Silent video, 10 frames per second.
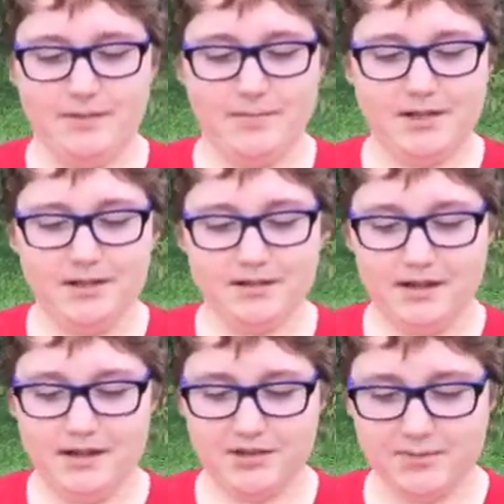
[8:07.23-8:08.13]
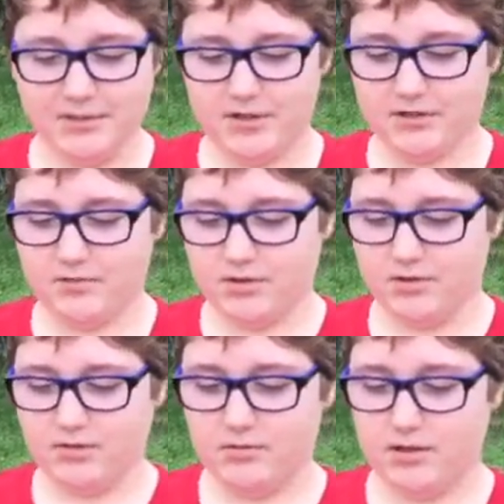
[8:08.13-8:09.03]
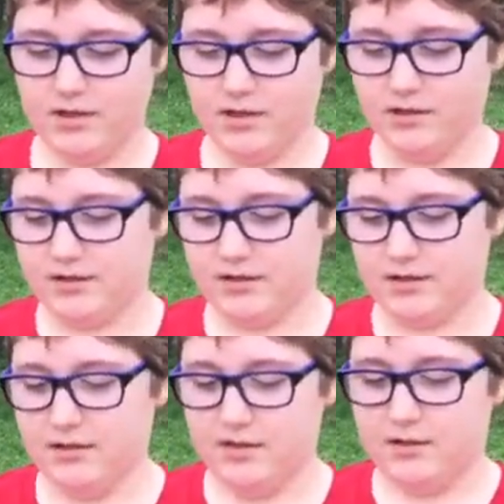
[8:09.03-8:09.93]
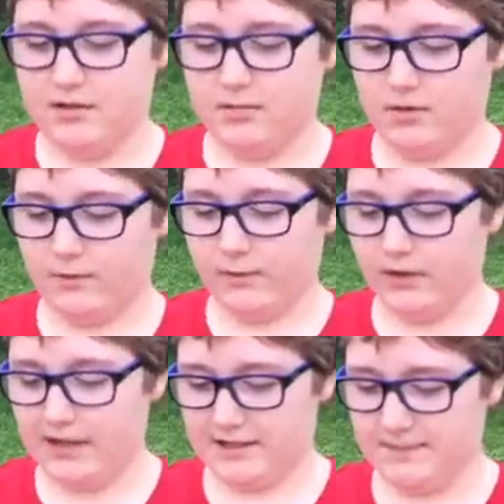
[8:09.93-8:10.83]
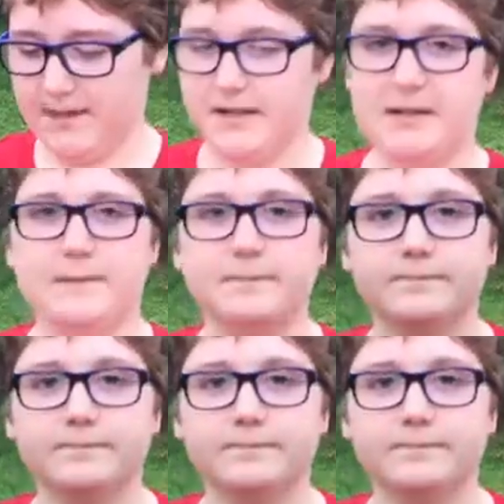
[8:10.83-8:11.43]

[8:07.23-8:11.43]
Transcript: because the Irish immigrants were willing to work for less money.